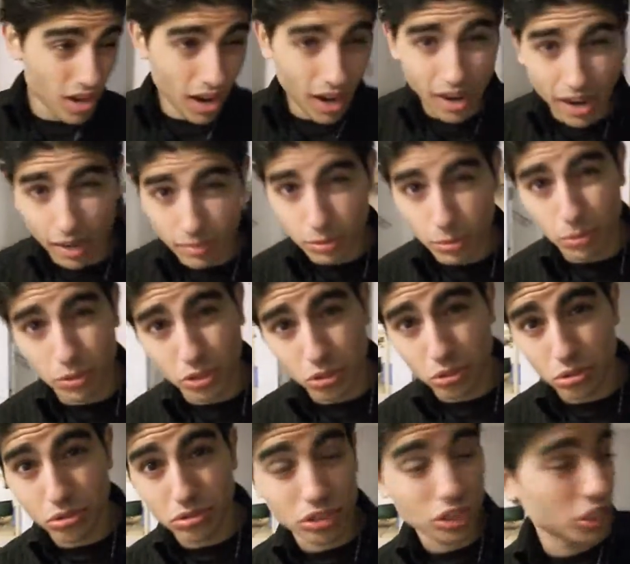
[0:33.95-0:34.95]
Uh, I'm
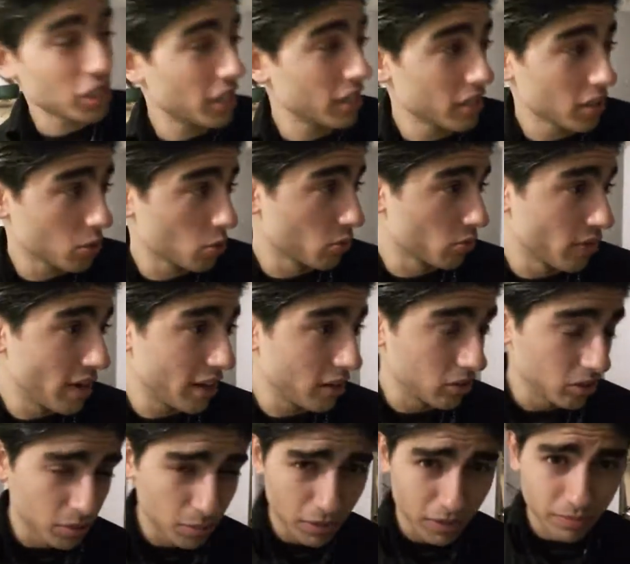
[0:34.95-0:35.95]
supposed to share this with
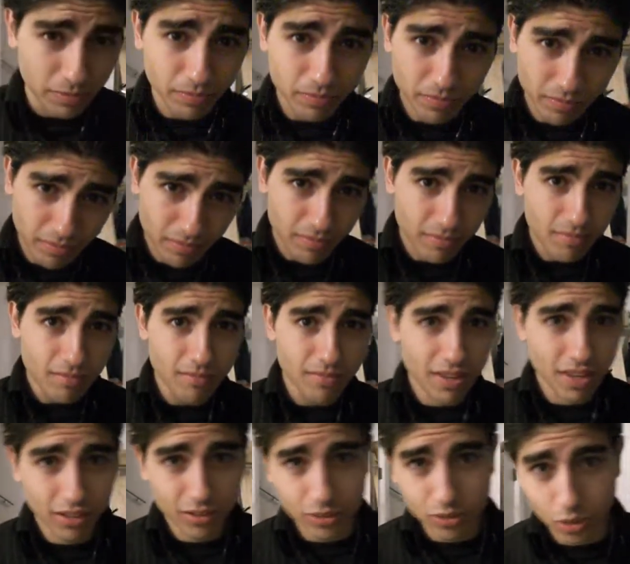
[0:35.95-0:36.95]
Reynolds, but he won't want
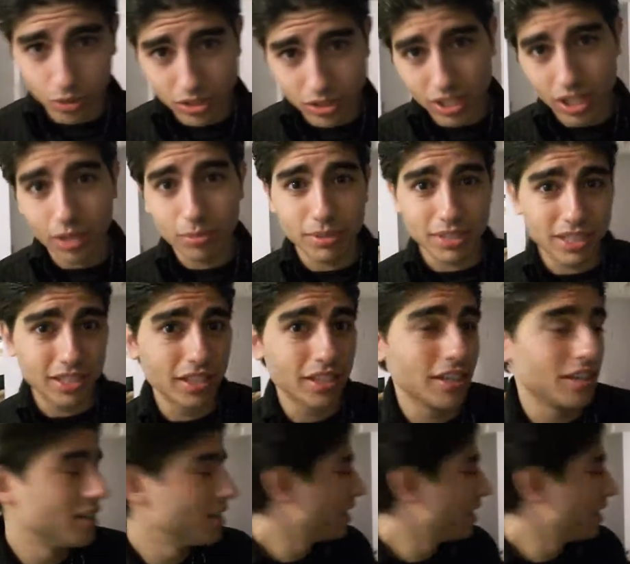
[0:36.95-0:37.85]
it. He, he don't tell him it's I, here.